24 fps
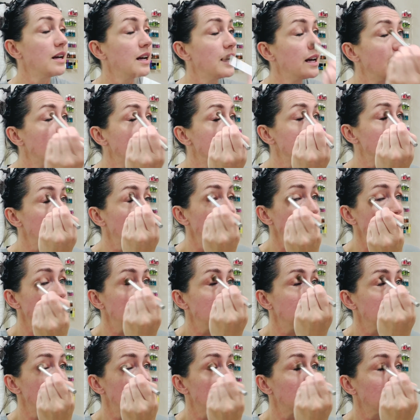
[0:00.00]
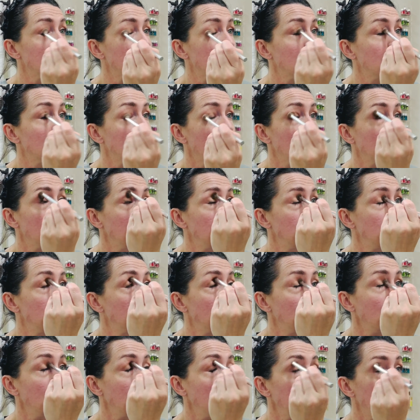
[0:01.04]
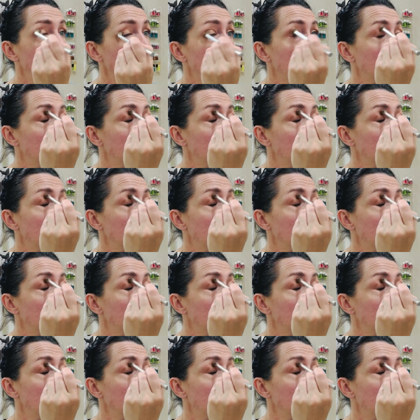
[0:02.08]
as base, I do dark